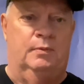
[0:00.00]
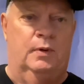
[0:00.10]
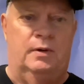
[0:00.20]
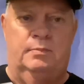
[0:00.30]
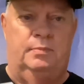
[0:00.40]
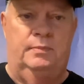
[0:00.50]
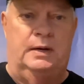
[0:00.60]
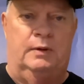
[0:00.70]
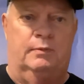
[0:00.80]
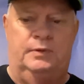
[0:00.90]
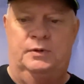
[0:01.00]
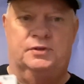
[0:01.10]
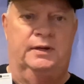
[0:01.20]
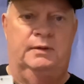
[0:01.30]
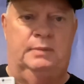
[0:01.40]
were
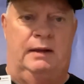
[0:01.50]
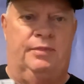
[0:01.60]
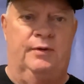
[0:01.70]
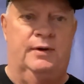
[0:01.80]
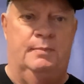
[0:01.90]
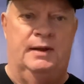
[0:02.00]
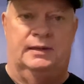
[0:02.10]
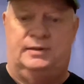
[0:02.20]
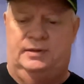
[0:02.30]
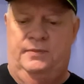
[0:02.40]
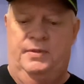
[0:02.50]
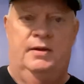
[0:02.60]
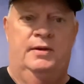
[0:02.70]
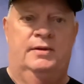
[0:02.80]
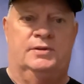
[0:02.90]
usually about 30 minutes,
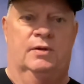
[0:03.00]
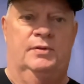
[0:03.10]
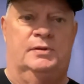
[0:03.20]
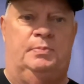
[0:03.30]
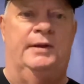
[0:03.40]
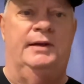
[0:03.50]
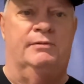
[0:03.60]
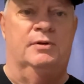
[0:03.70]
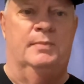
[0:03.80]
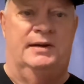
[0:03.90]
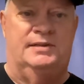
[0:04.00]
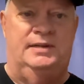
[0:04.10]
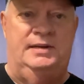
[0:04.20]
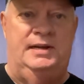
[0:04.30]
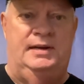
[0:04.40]
so there's plenty of room on a
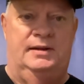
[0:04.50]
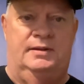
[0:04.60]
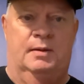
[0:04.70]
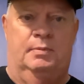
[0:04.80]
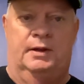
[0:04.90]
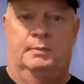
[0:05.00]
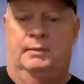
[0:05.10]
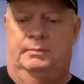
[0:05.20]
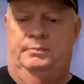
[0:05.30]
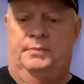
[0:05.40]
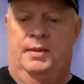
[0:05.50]
CD to double them up.